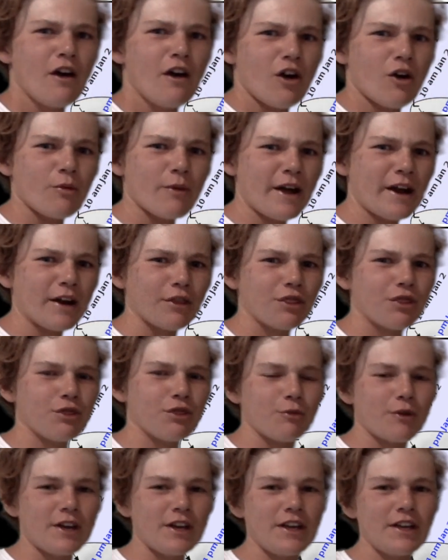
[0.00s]
around
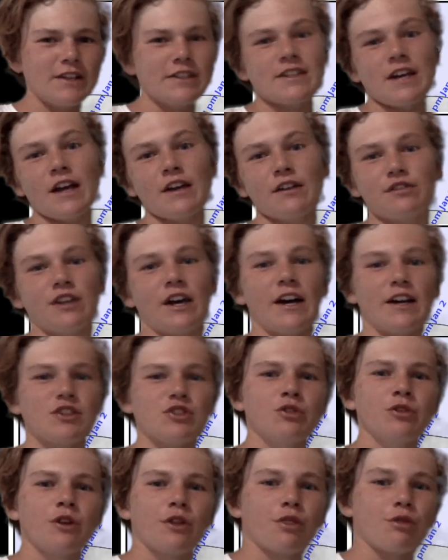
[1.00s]
3 days out,
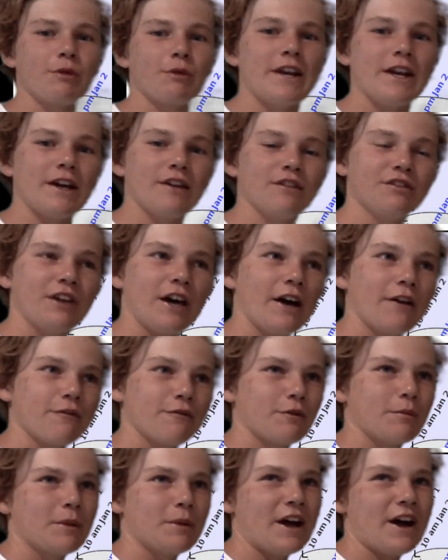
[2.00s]
2 to 3 days out
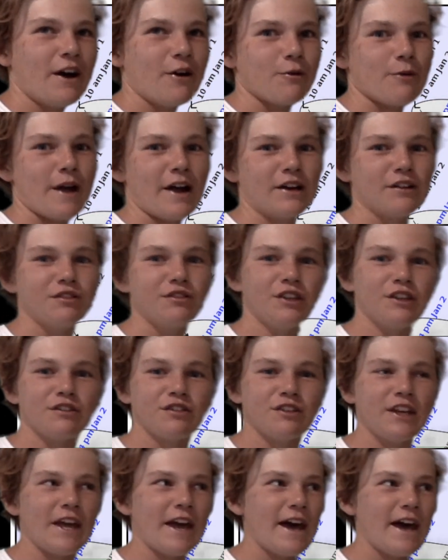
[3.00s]
from now, around
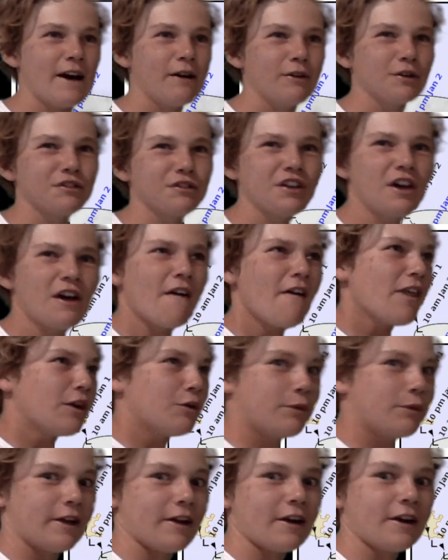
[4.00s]
60 hours.
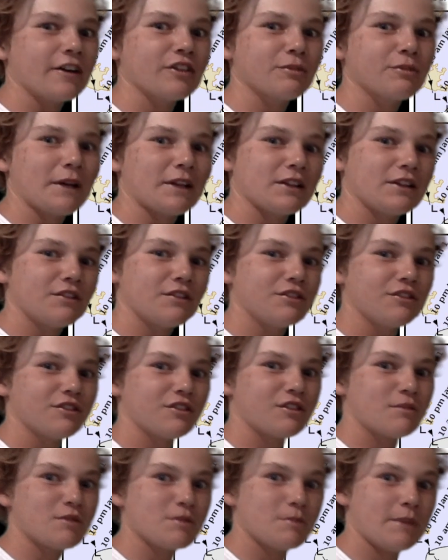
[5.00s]
We are expecting this
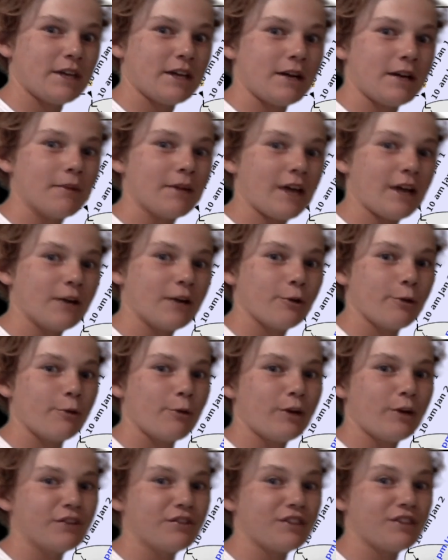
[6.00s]
system to pick up Category
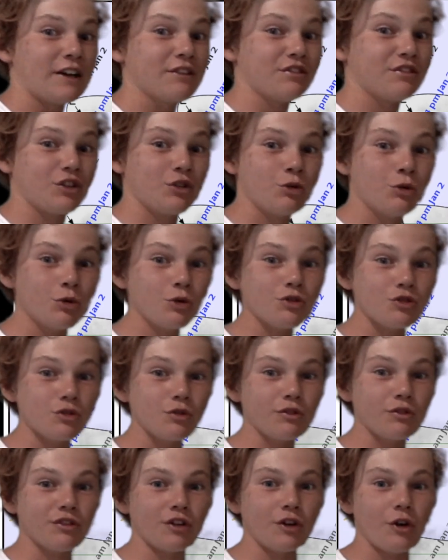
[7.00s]
1 status. It could
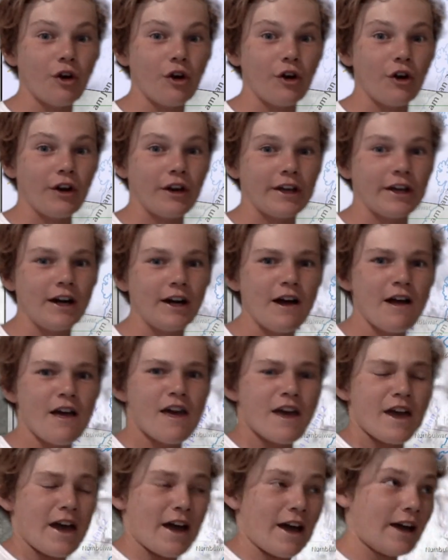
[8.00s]
do so earlier,
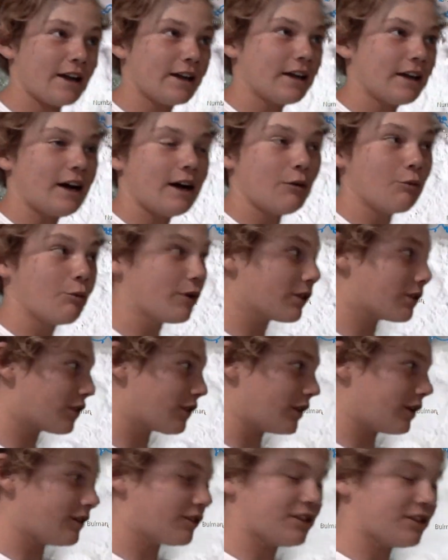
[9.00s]
and with
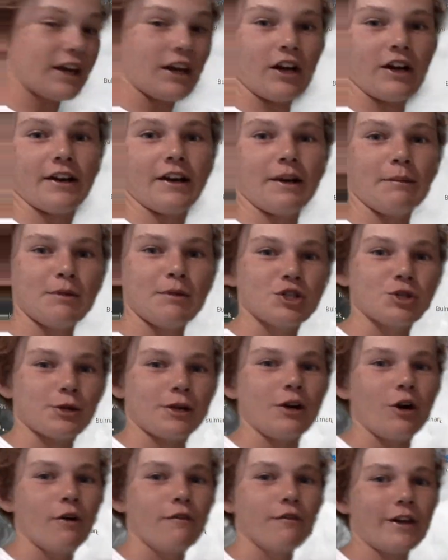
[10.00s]
the satellite
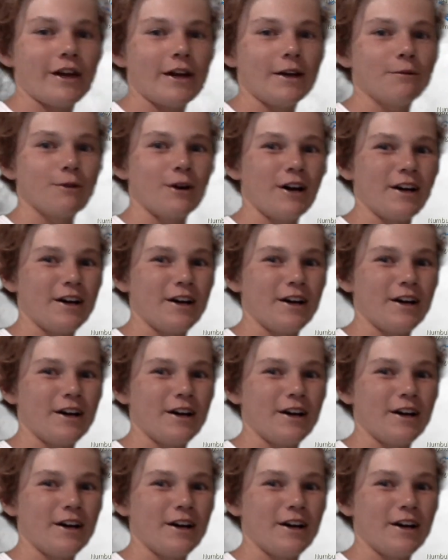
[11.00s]
imagery overlaid right